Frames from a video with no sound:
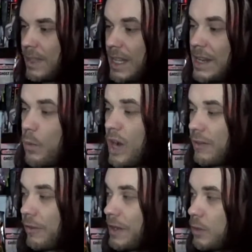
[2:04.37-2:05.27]
And then one
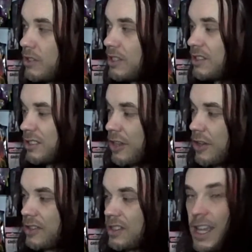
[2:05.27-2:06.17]
other thing, where it says
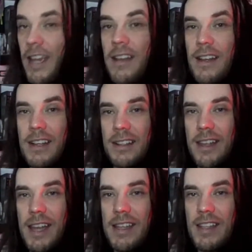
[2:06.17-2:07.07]
stance there,
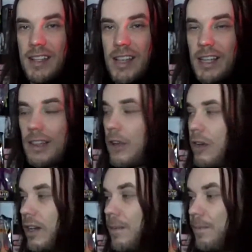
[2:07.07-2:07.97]
that is like a
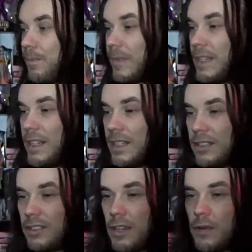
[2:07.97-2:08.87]
locker.
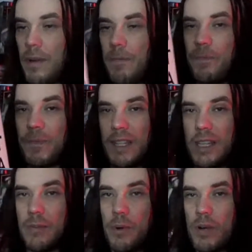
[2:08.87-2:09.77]
So you
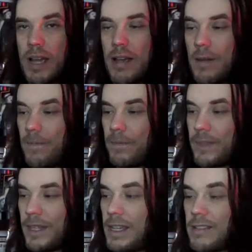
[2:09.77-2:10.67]
can pull that out.
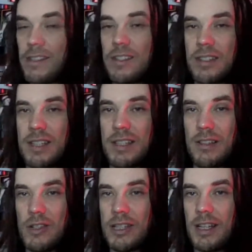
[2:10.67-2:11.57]
Here is his
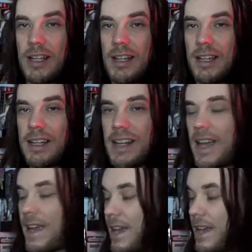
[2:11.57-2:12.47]
locker, and
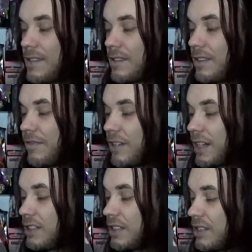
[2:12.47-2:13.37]
that has different
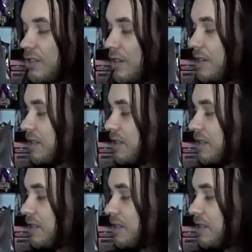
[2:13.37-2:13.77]
accessories.